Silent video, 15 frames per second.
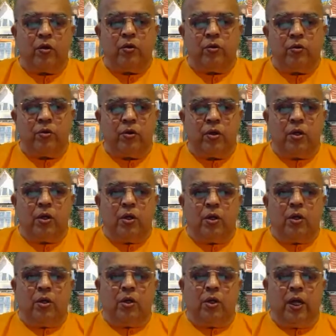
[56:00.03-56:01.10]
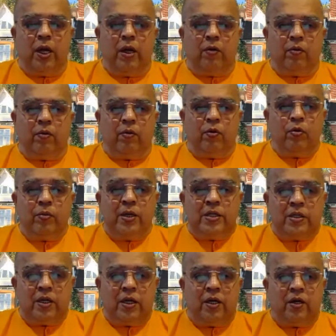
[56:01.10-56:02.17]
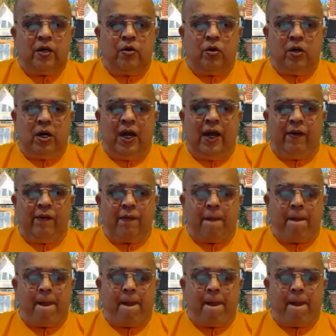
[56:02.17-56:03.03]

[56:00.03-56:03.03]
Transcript: you have no misery in your life?